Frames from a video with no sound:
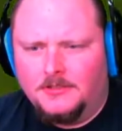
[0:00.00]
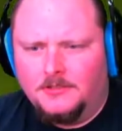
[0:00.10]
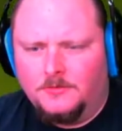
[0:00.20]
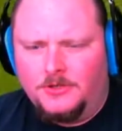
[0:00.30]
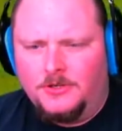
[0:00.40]

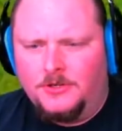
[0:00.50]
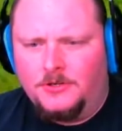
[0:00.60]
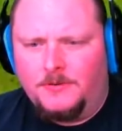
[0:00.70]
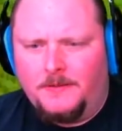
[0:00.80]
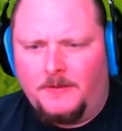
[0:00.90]
Woohoo!
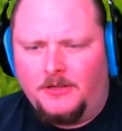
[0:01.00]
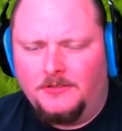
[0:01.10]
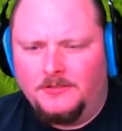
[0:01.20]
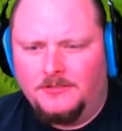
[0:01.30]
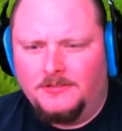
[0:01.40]
Pokeball!
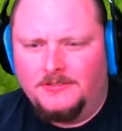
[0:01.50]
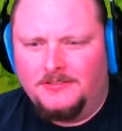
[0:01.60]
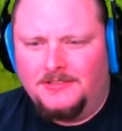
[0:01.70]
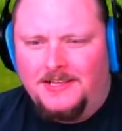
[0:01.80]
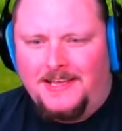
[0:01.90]

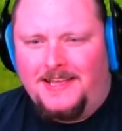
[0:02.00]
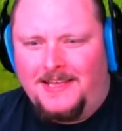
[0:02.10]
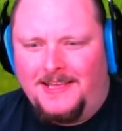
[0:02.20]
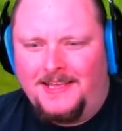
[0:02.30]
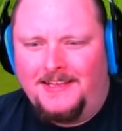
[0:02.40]

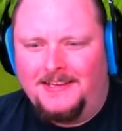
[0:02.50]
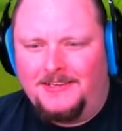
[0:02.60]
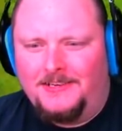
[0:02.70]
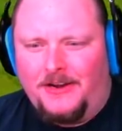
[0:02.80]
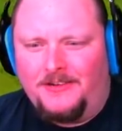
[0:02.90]
And
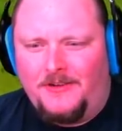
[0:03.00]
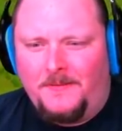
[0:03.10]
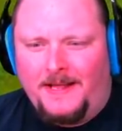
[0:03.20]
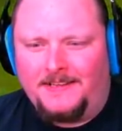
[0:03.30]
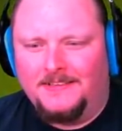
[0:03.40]
then transfer it back.